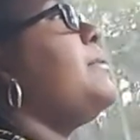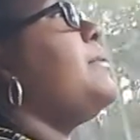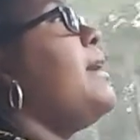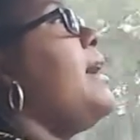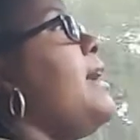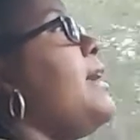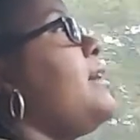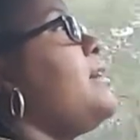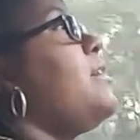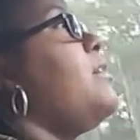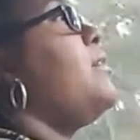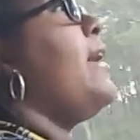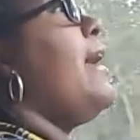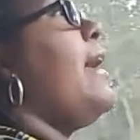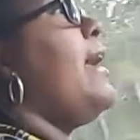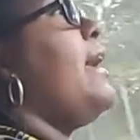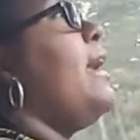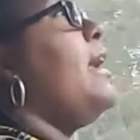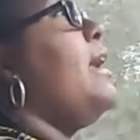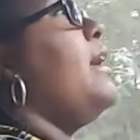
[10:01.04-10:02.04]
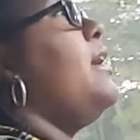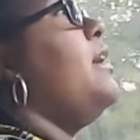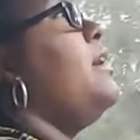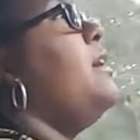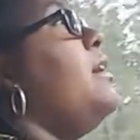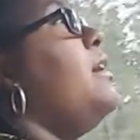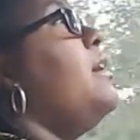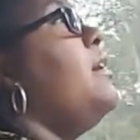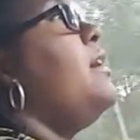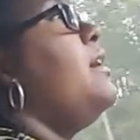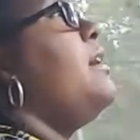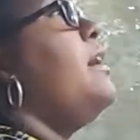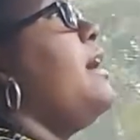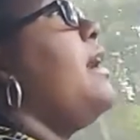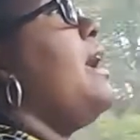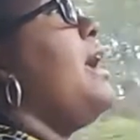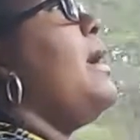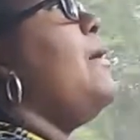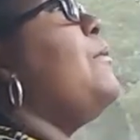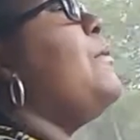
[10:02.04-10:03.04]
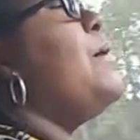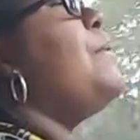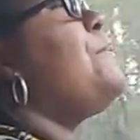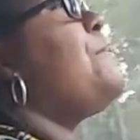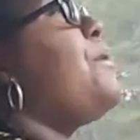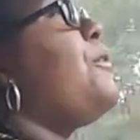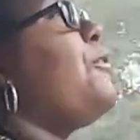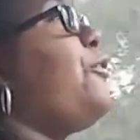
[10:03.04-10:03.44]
mean, I'm like, okay. And we